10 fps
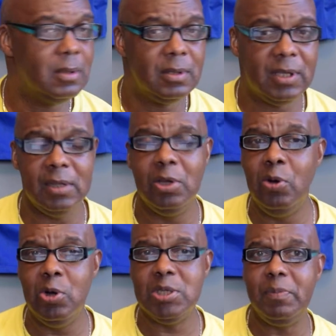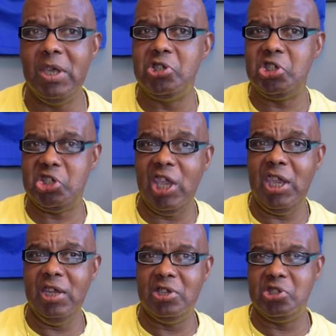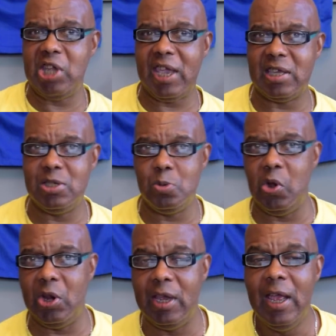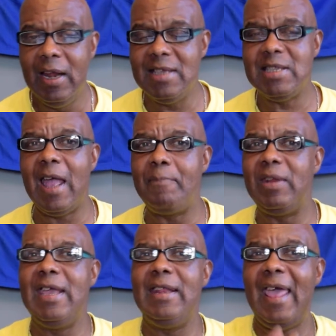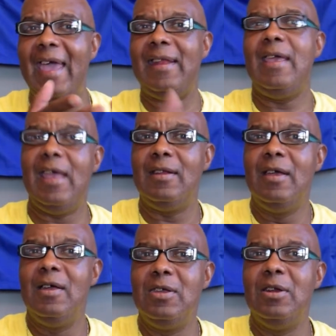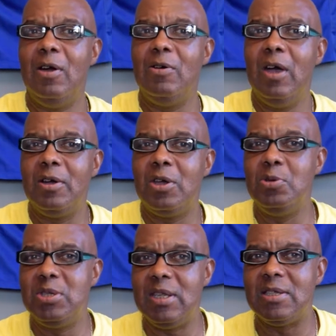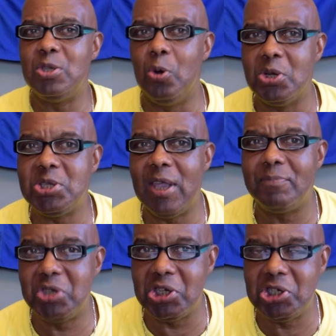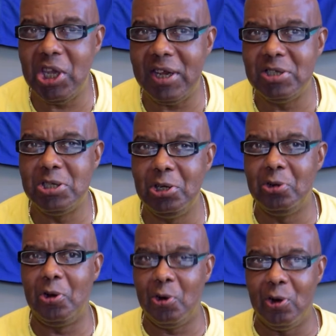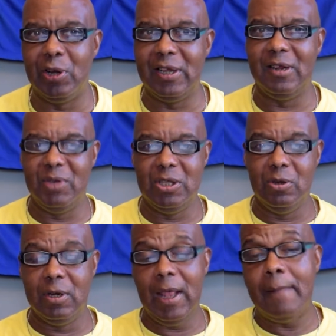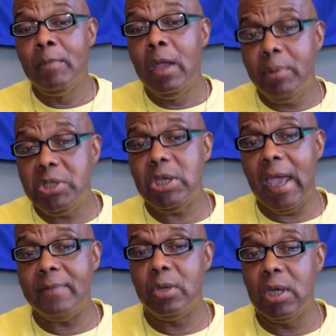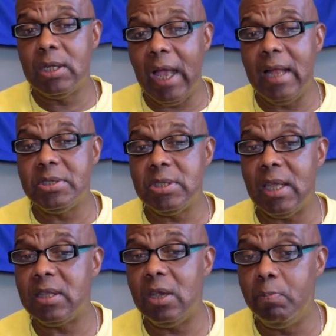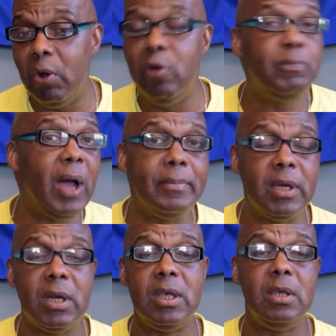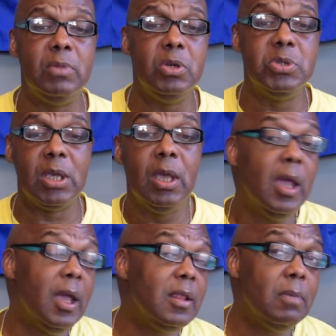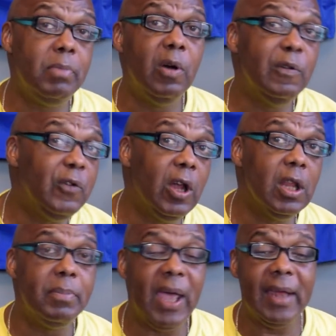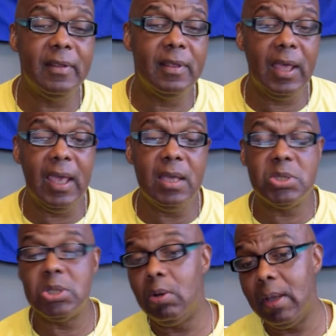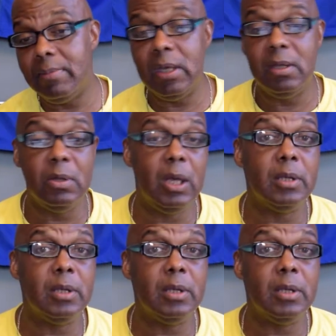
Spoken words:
Can the horse be a shade of Jackie's Warrior? Let's not lay that at, you know, Acoustic's doorstep just yet. It's a little early to be doing that. But you have to acknowledge that they're both by McLean Music, and they both fall up out of the gate. So, I mean,